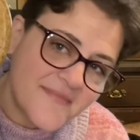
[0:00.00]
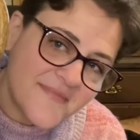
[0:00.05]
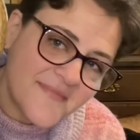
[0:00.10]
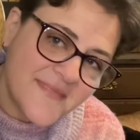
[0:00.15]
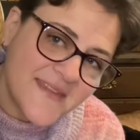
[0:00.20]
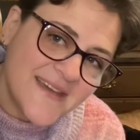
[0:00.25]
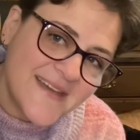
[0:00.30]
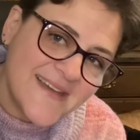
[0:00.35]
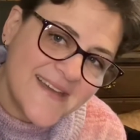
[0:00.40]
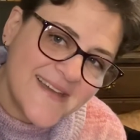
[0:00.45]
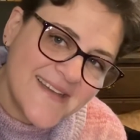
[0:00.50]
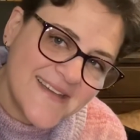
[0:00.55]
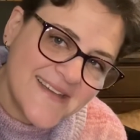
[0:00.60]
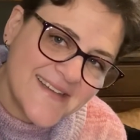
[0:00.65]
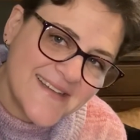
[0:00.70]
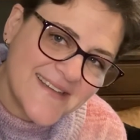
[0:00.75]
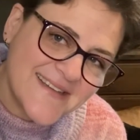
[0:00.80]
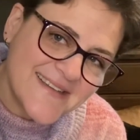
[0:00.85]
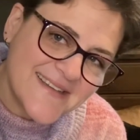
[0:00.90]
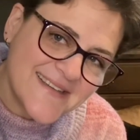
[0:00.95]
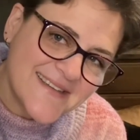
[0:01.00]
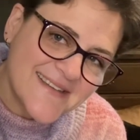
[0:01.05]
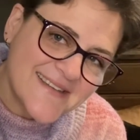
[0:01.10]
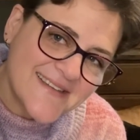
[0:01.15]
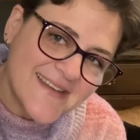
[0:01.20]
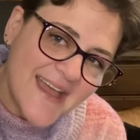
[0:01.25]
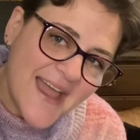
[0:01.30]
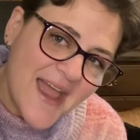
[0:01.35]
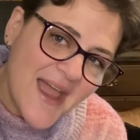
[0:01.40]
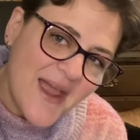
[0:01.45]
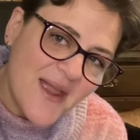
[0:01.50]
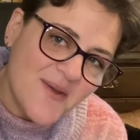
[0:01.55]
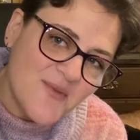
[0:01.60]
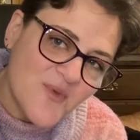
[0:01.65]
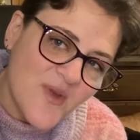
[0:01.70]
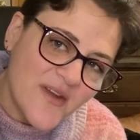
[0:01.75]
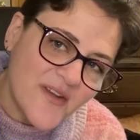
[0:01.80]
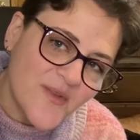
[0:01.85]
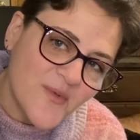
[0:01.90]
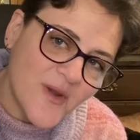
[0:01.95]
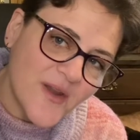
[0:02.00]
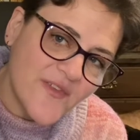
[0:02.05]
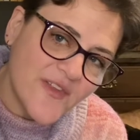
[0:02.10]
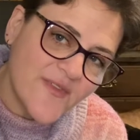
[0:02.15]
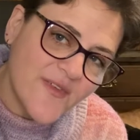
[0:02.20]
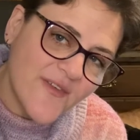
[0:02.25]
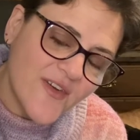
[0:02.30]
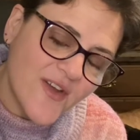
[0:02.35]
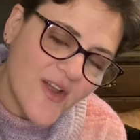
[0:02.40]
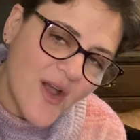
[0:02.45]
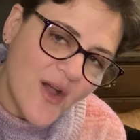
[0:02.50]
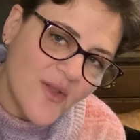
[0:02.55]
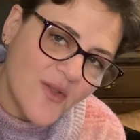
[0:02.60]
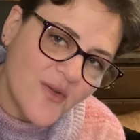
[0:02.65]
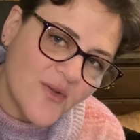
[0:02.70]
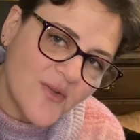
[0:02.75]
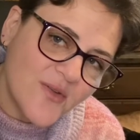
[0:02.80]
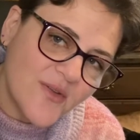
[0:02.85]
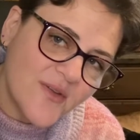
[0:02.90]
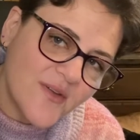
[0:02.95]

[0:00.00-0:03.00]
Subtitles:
And red is one of his favorite colors.